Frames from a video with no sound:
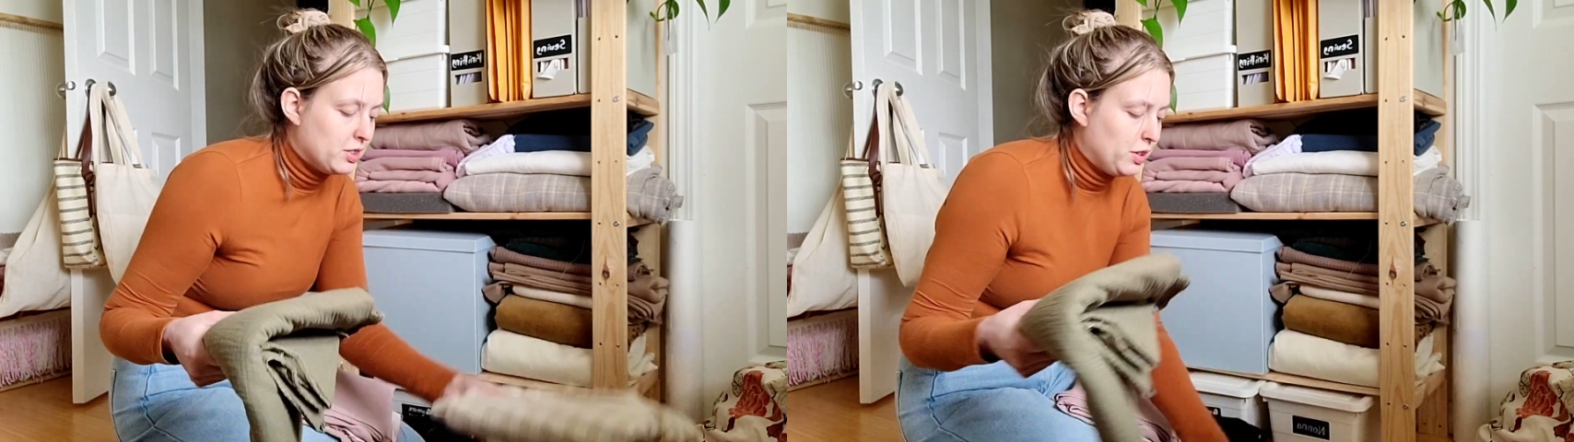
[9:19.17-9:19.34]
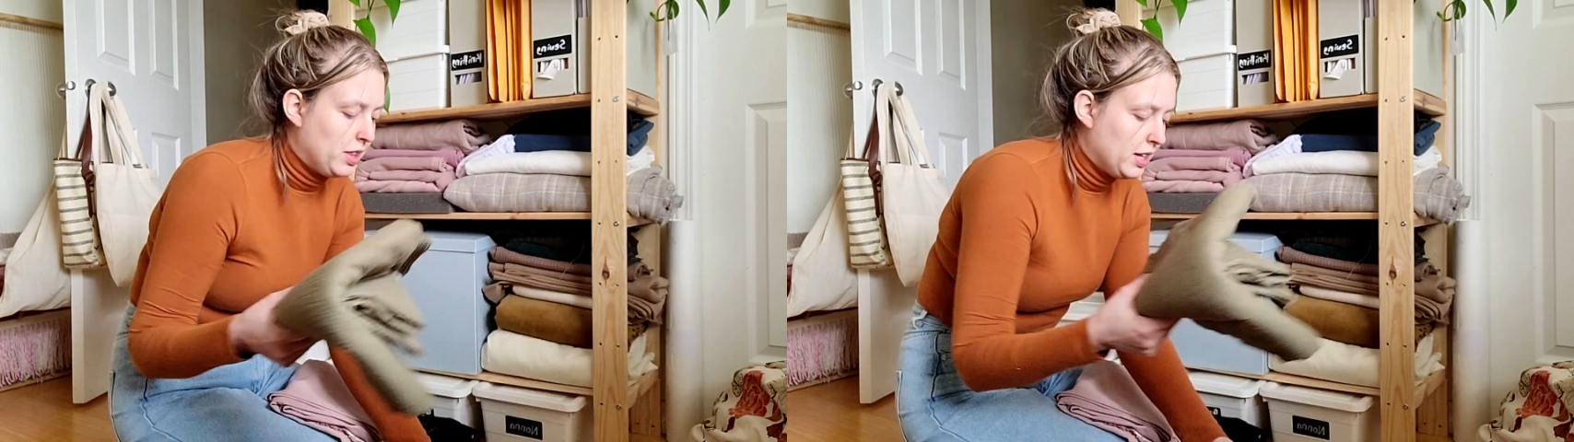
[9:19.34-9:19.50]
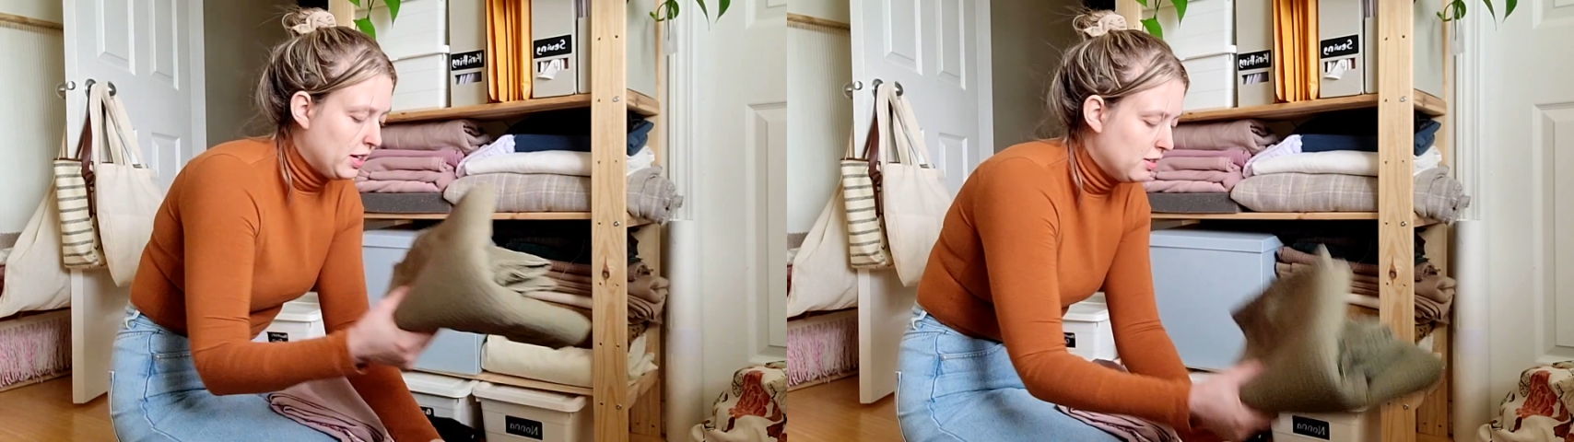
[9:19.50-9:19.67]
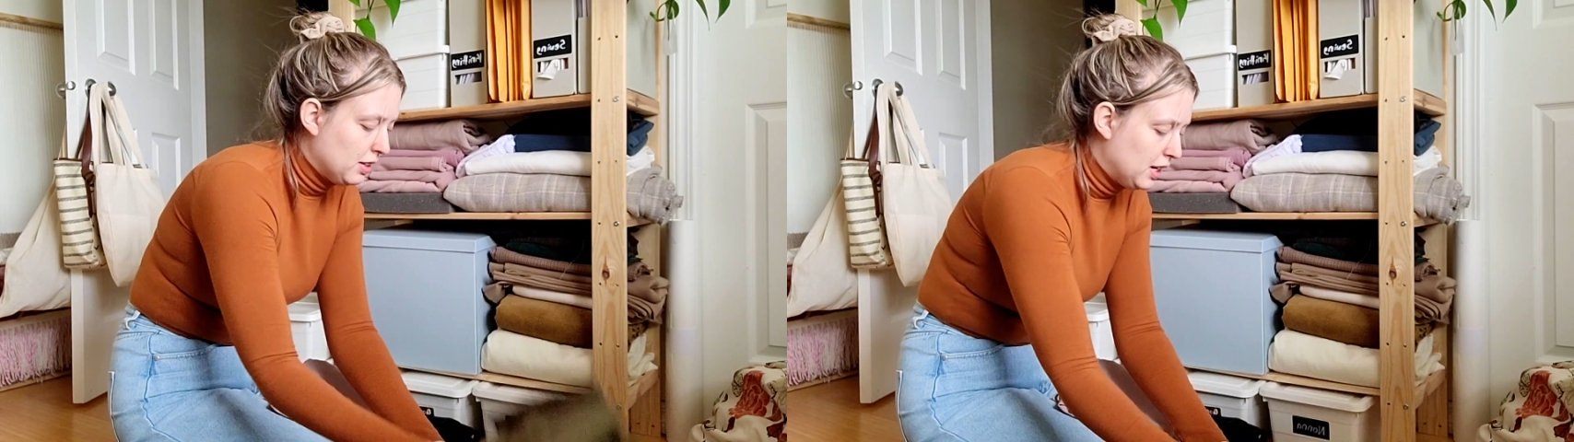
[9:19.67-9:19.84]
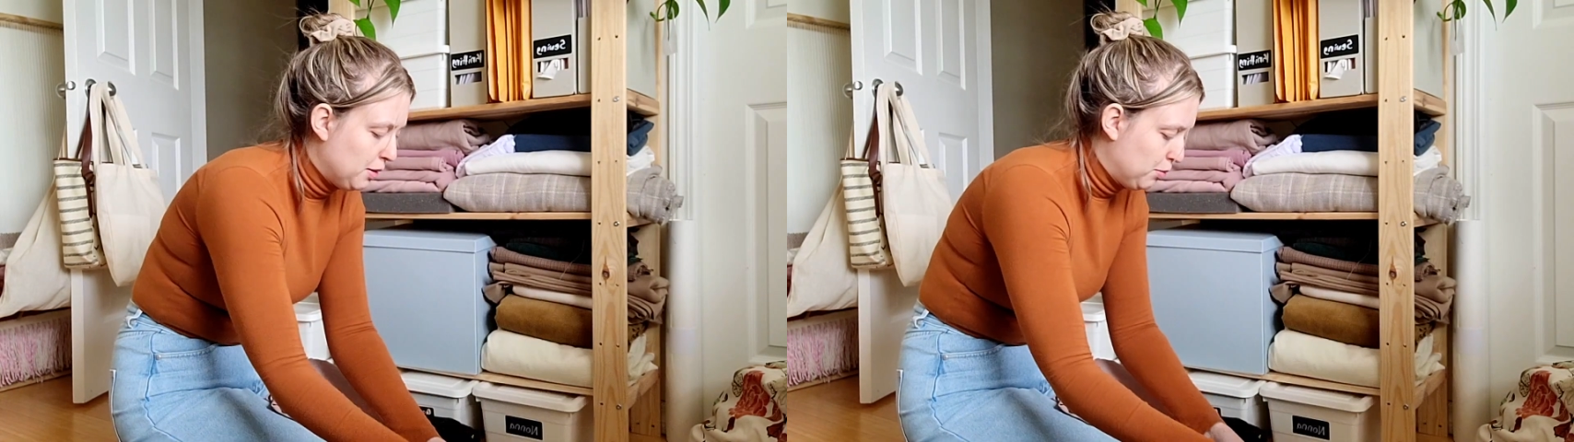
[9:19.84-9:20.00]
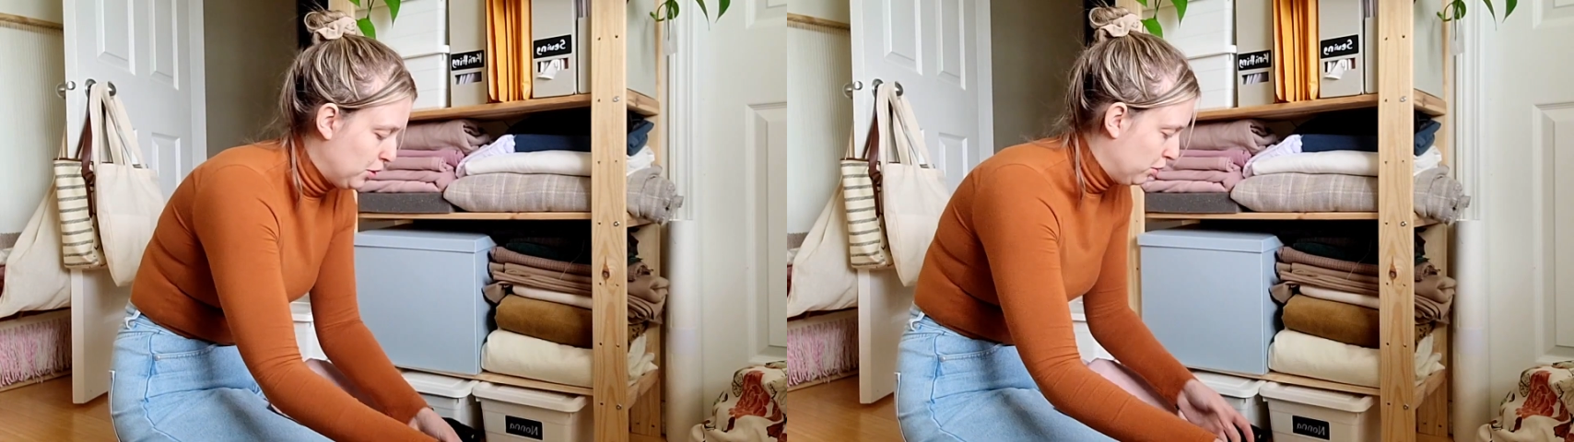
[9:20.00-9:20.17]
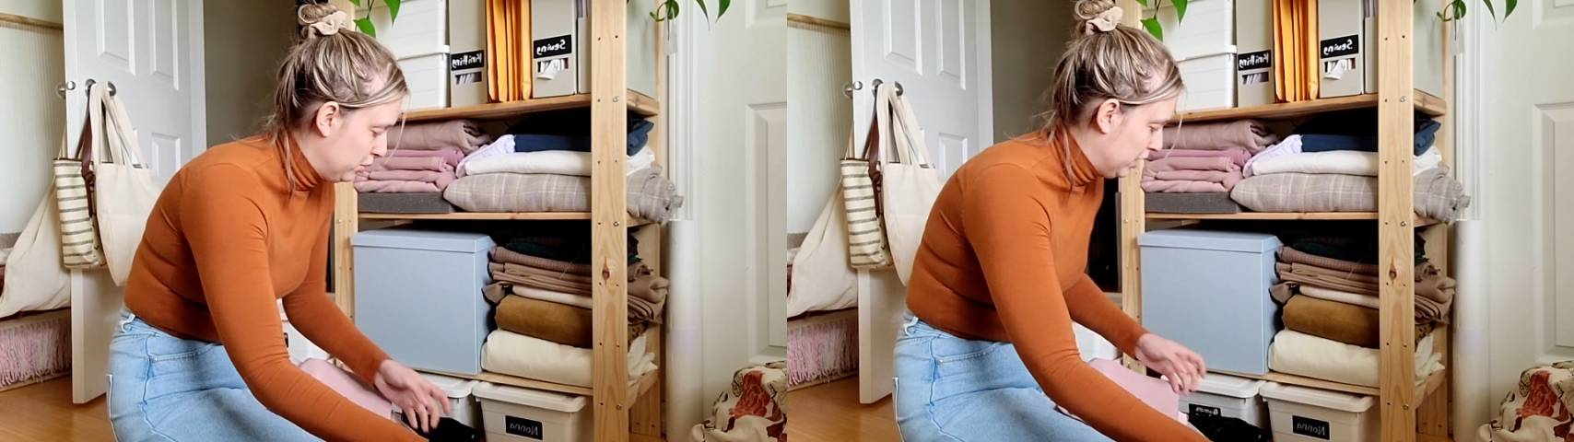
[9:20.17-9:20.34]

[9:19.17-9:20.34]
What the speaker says: I think I'll keep those